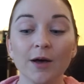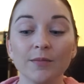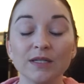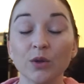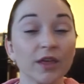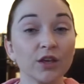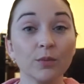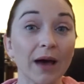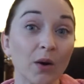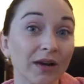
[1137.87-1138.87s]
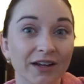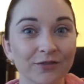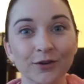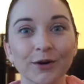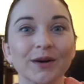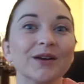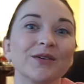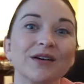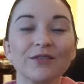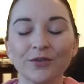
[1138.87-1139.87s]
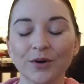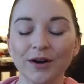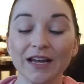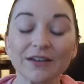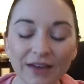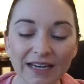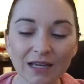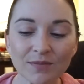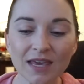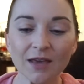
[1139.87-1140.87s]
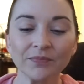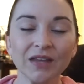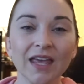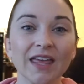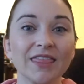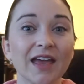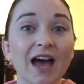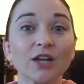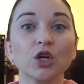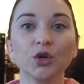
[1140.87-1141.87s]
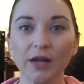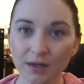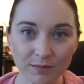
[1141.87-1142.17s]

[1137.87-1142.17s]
So thank you, Paola, for inviting me. They had great